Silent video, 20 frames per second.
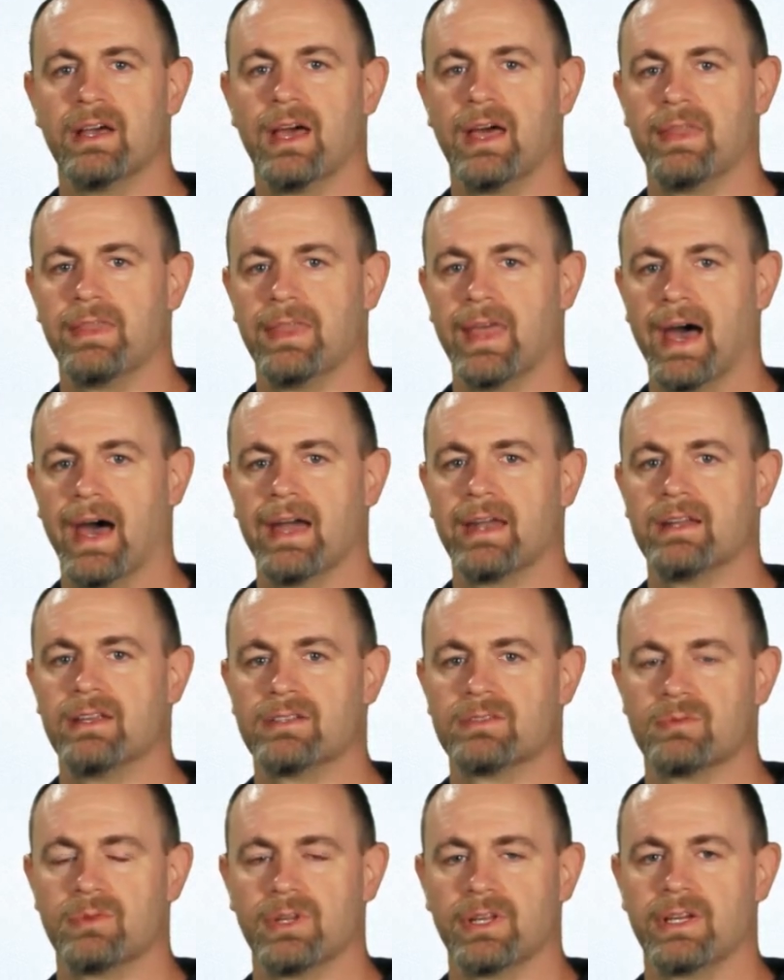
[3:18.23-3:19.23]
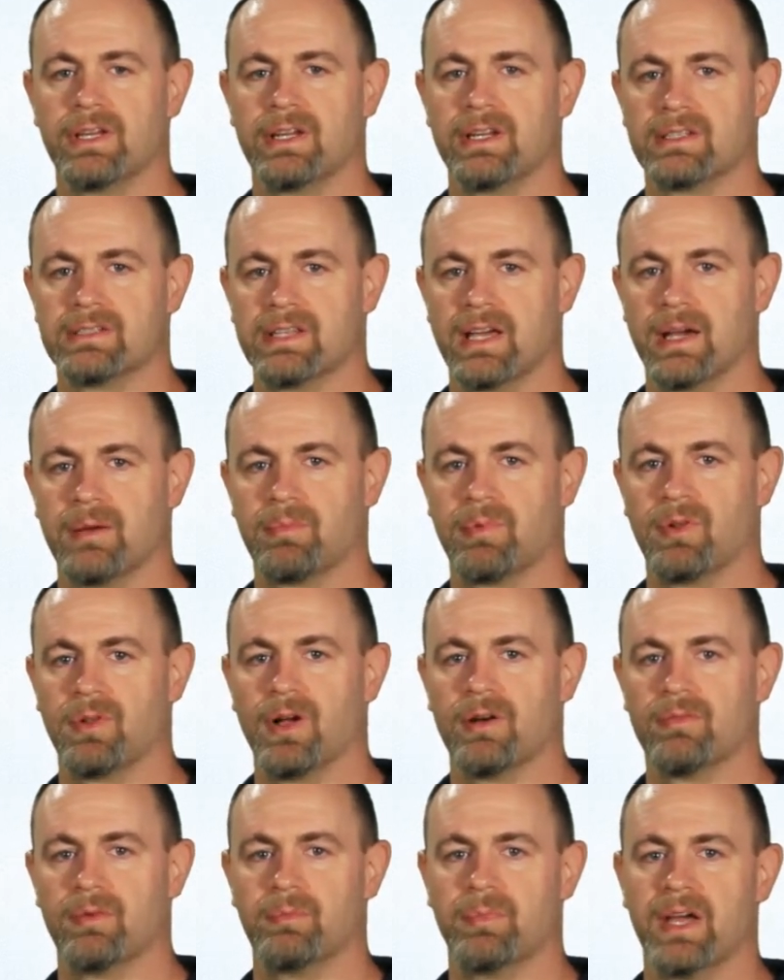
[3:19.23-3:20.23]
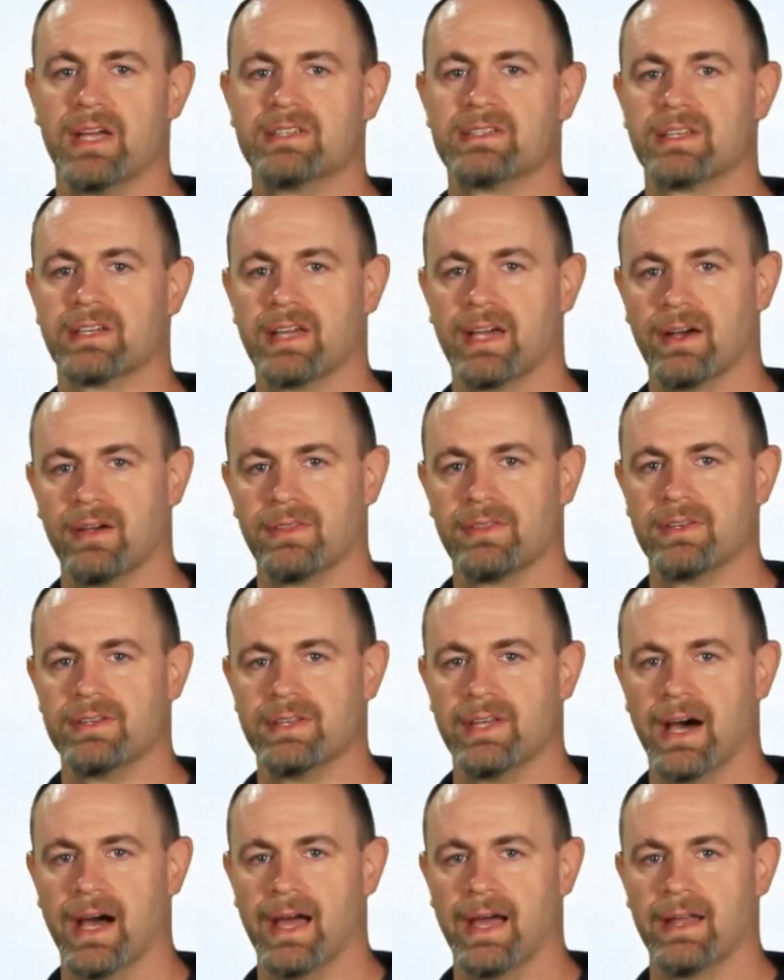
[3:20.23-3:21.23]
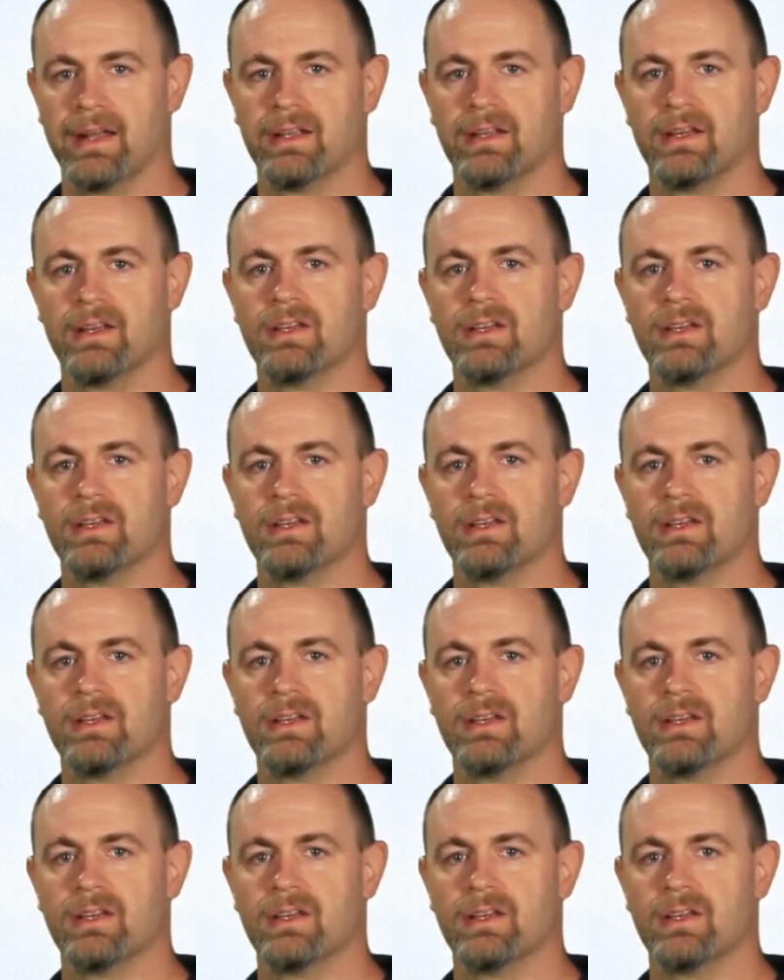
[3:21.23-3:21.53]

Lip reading: and that is really an example of a basic healthy diet.